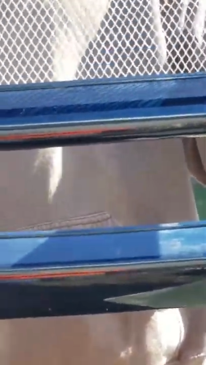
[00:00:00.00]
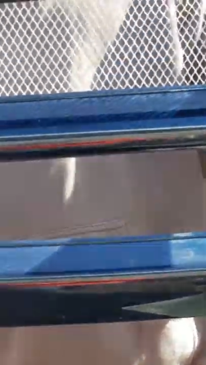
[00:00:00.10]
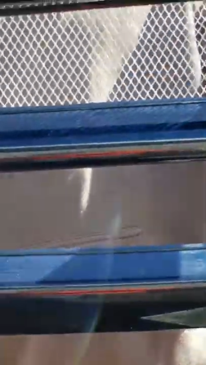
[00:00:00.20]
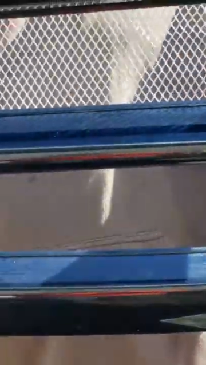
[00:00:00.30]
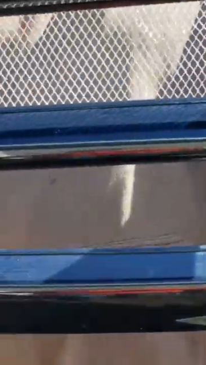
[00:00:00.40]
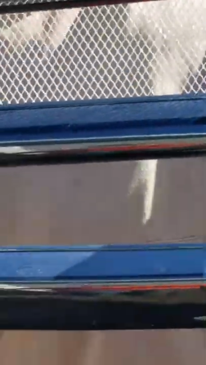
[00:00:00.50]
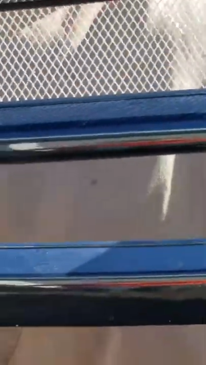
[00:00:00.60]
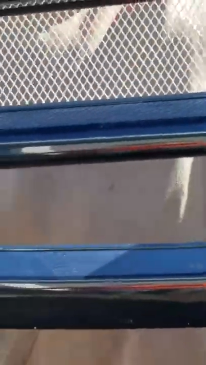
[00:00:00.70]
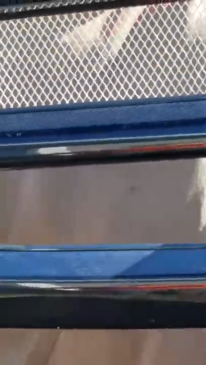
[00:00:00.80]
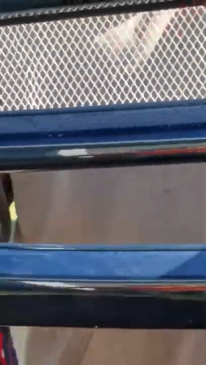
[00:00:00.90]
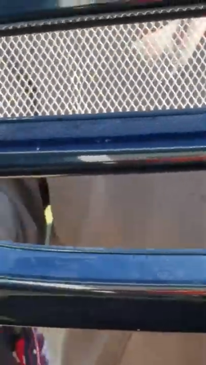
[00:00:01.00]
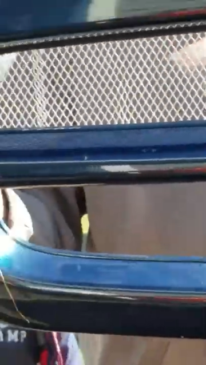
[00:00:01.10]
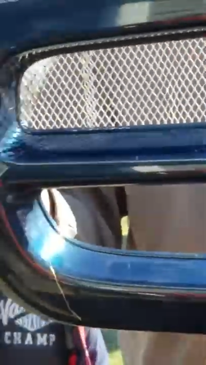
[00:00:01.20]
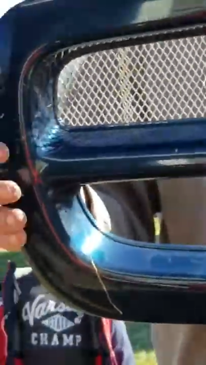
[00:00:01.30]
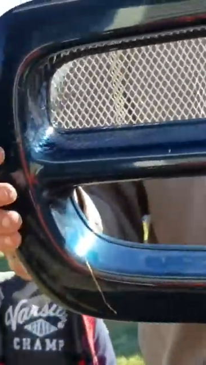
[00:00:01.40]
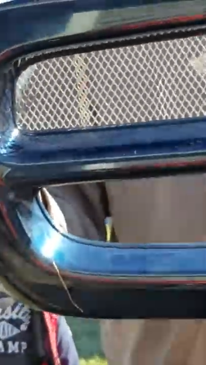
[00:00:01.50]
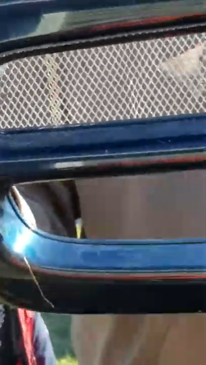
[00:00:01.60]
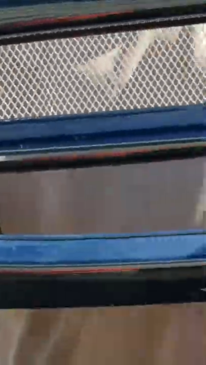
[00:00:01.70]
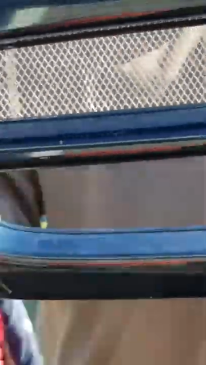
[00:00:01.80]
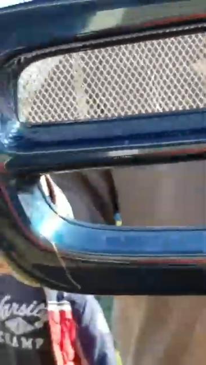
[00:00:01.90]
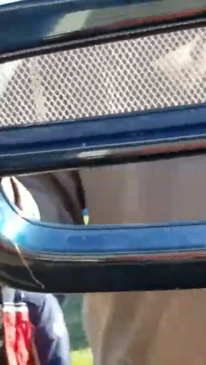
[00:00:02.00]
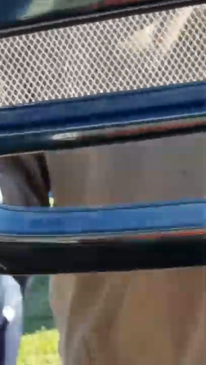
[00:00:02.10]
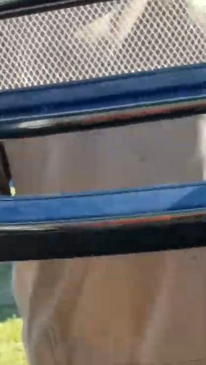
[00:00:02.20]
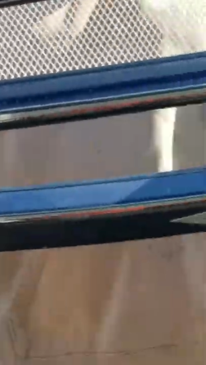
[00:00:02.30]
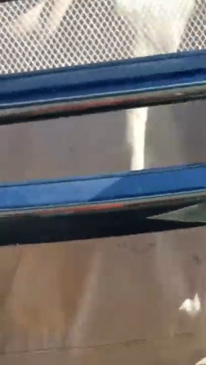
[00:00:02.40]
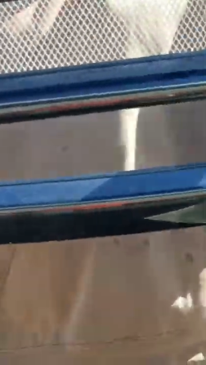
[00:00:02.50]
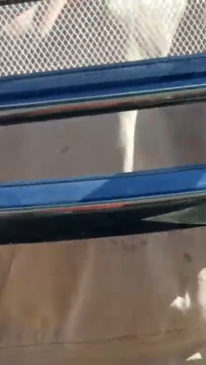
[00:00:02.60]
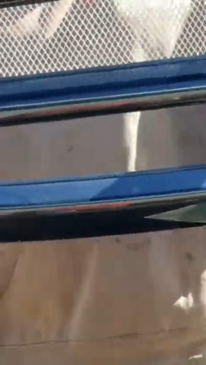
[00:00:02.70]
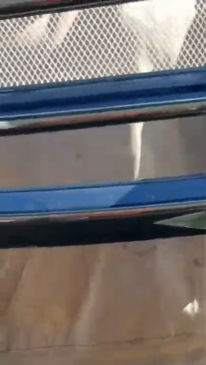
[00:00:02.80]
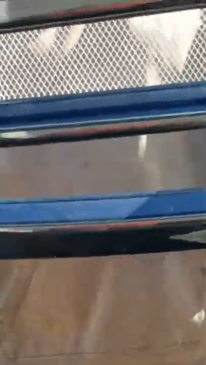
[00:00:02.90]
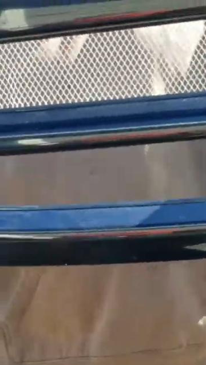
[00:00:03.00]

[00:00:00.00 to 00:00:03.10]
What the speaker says: Nobody's mouth can be seen.